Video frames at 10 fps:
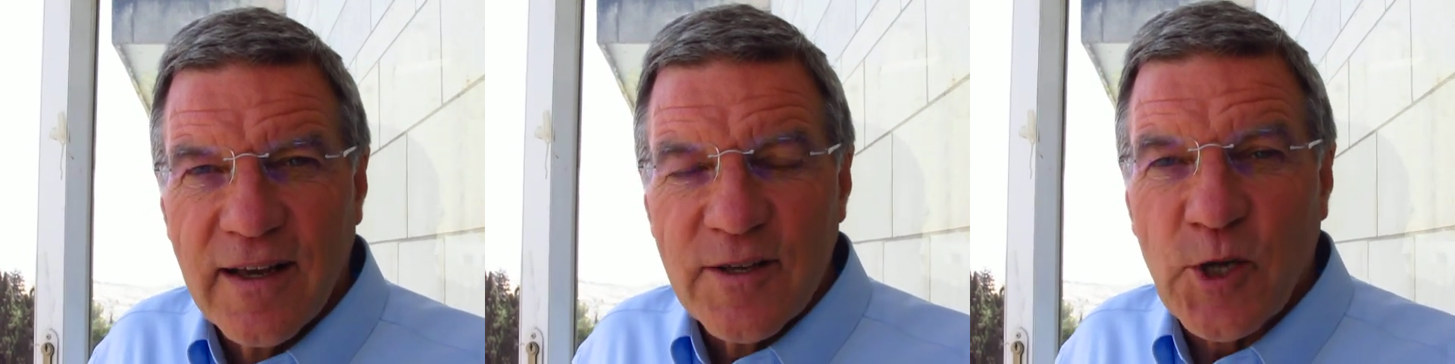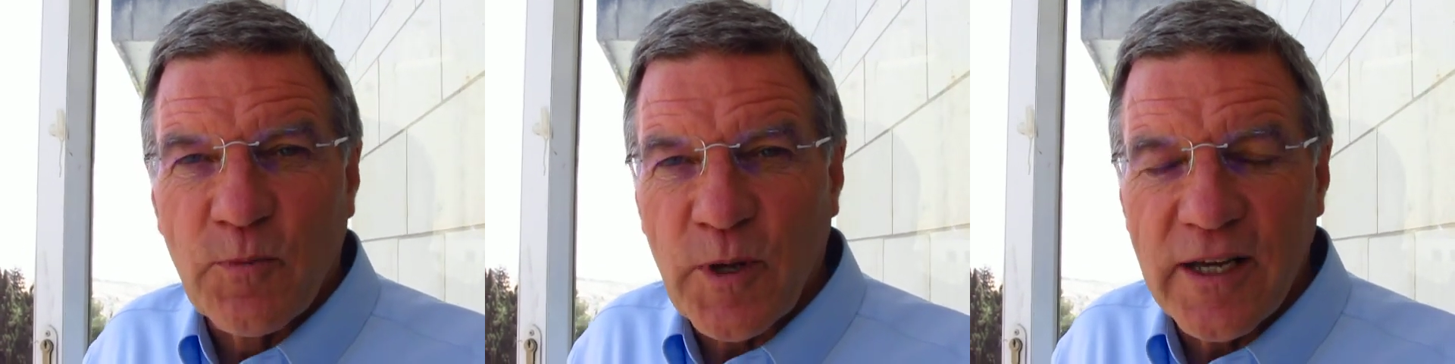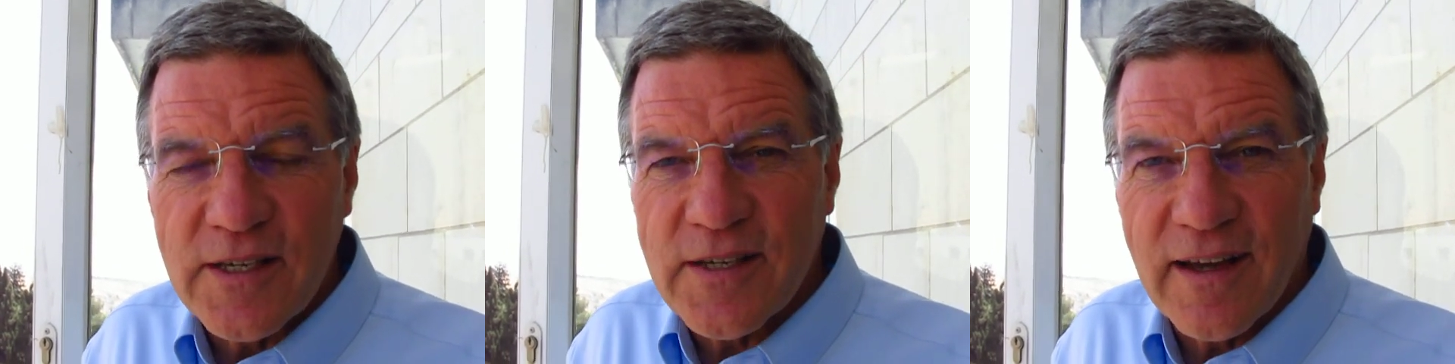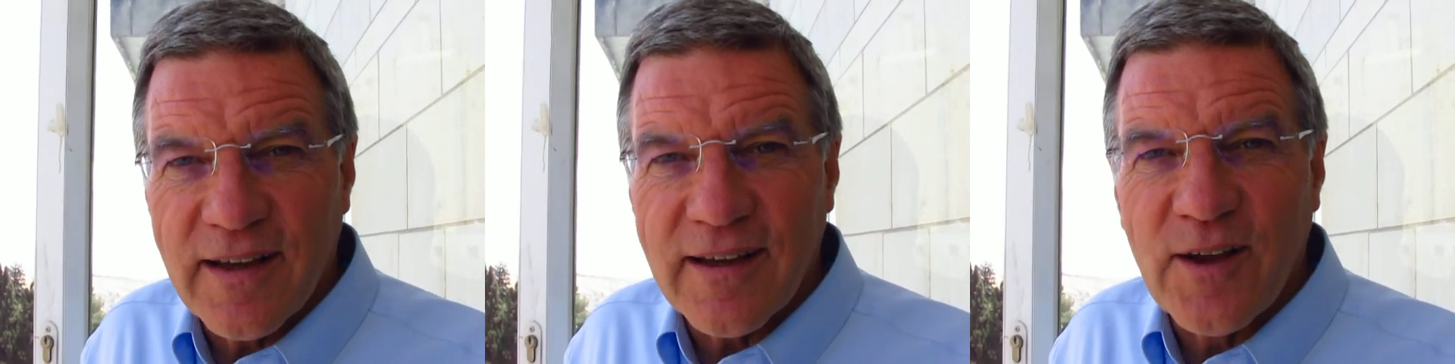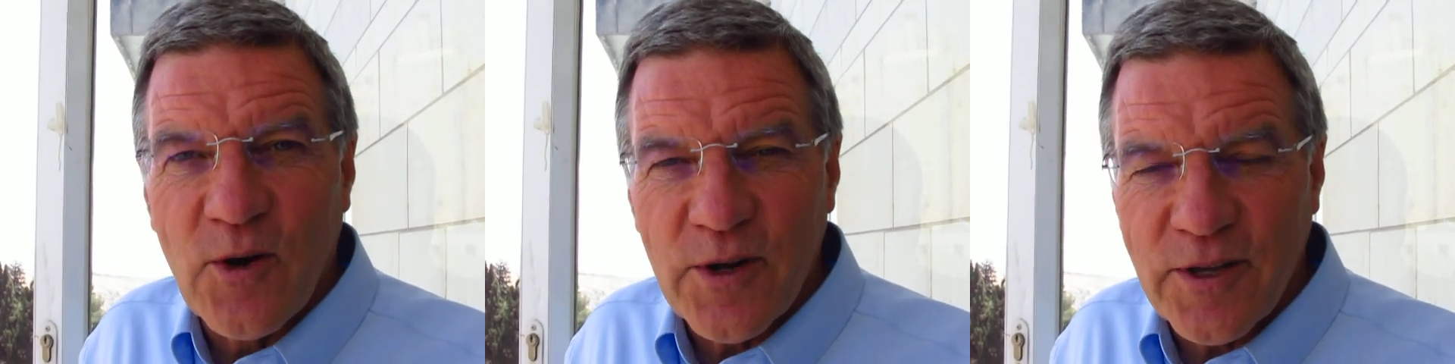So please
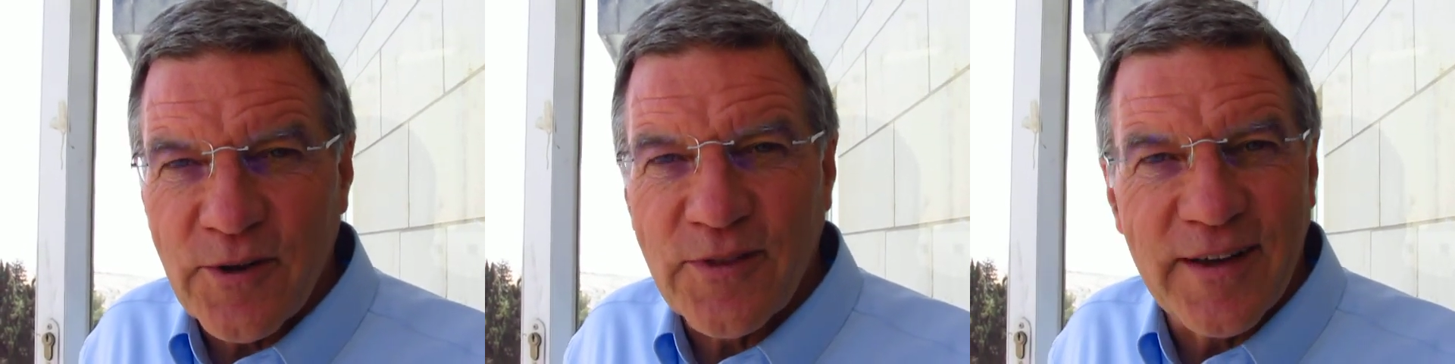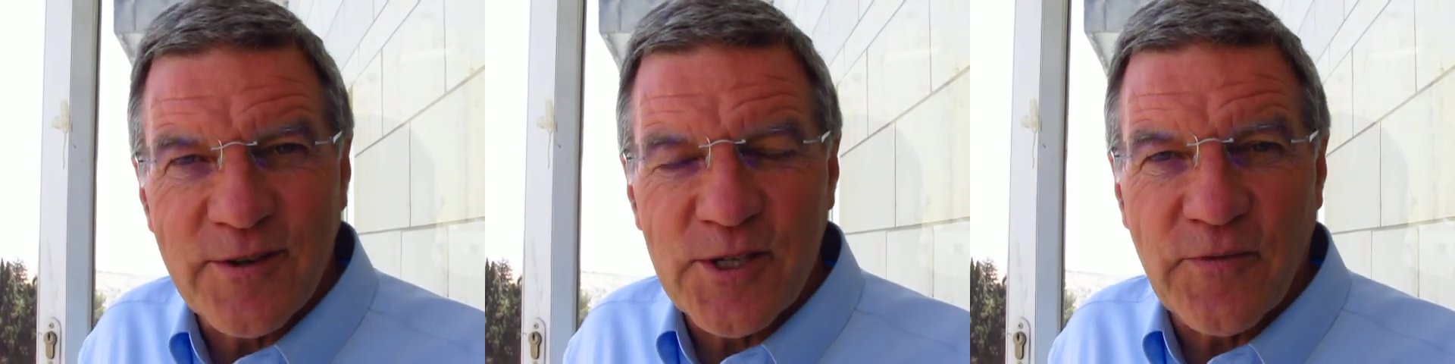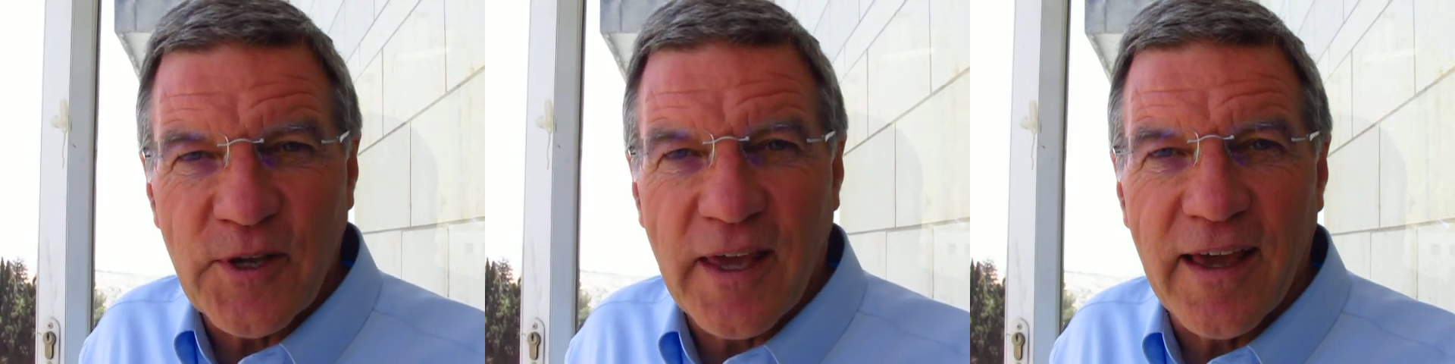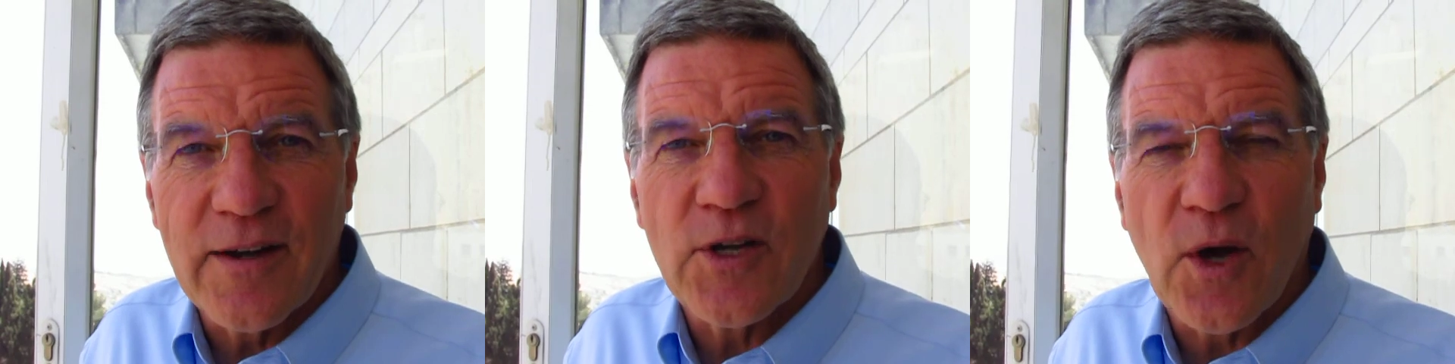go to your theaters if you can.